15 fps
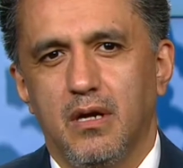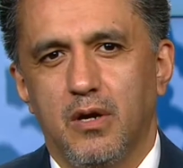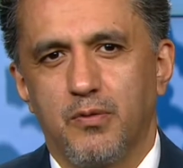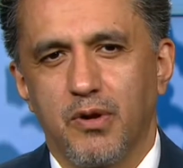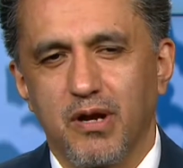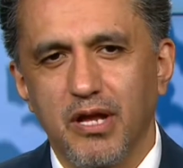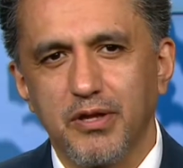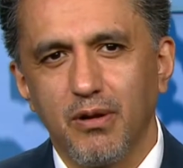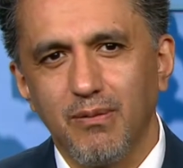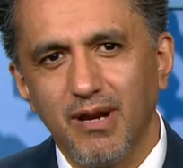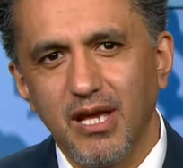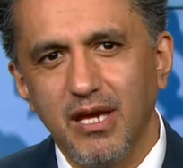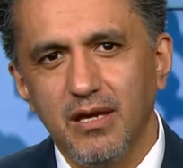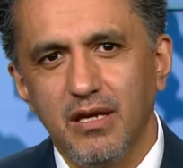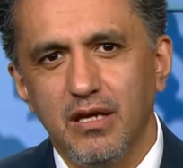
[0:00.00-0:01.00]

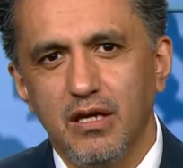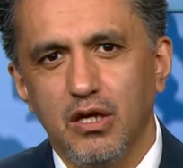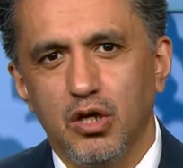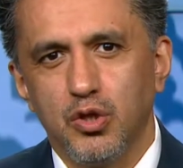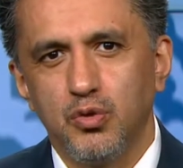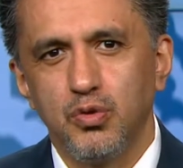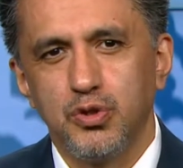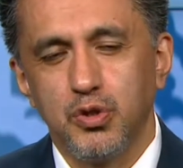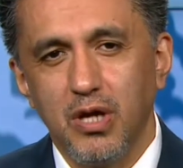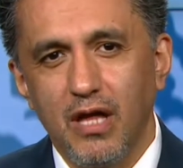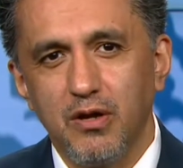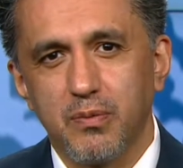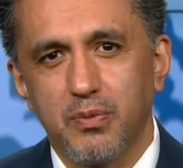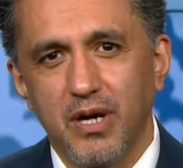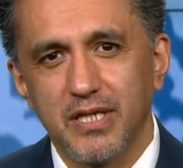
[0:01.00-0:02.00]
Regrettably, due to
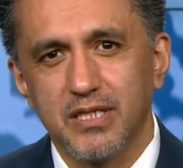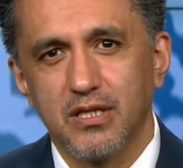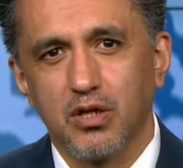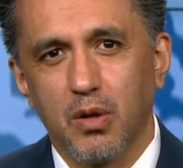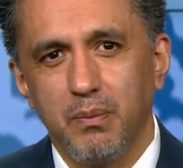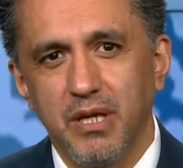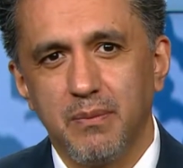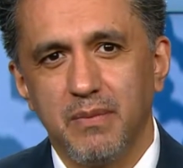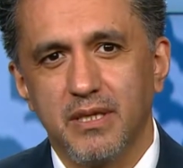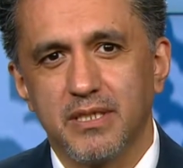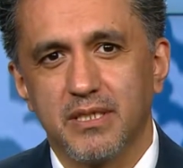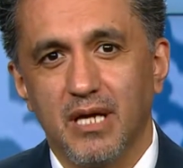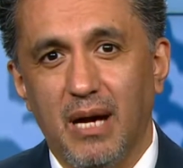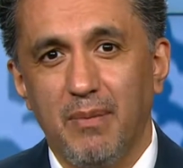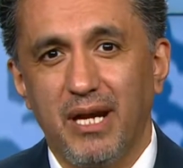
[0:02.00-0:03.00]
other pressing
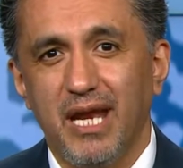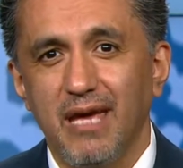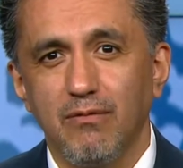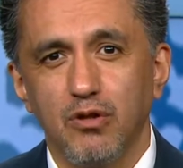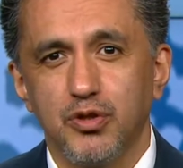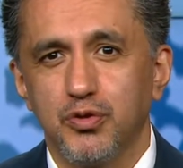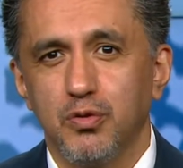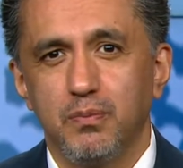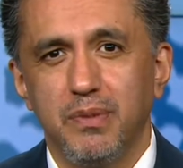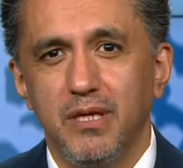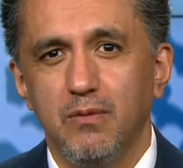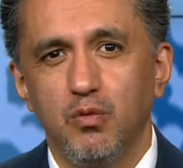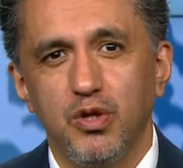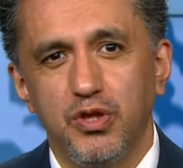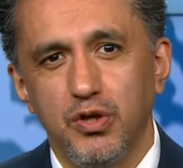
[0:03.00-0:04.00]
commitments, I'm unable to
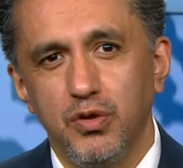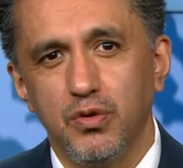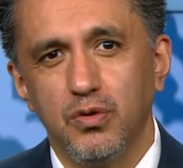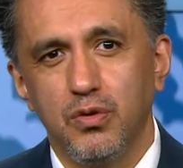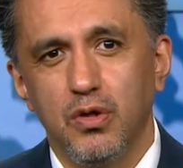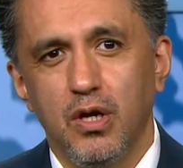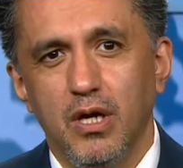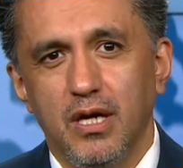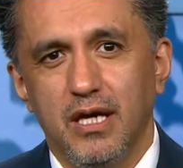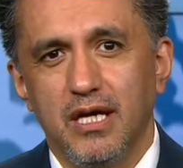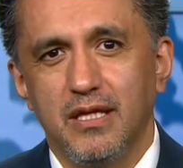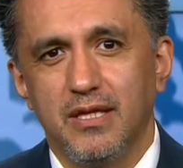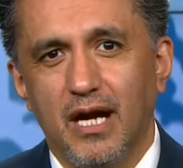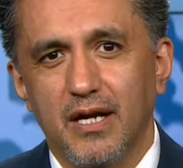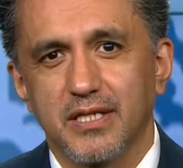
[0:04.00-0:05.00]
be with you
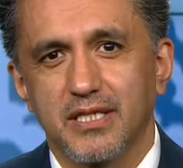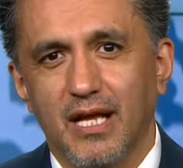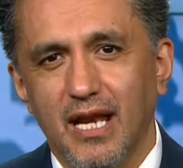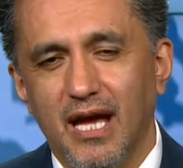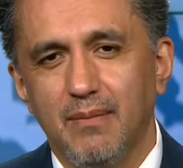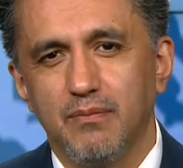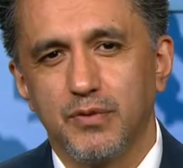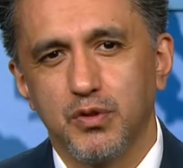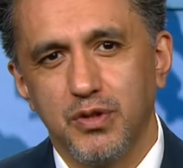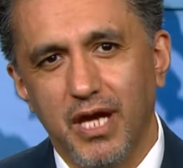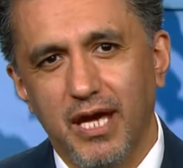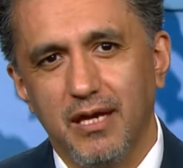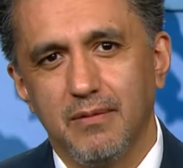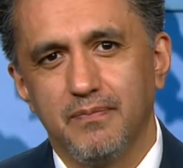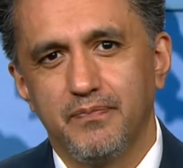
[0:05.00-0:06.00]
in Dar-es-Salaam
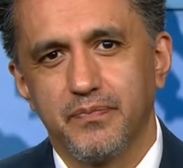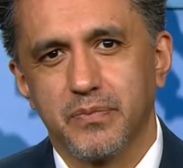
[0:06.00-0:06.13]
today.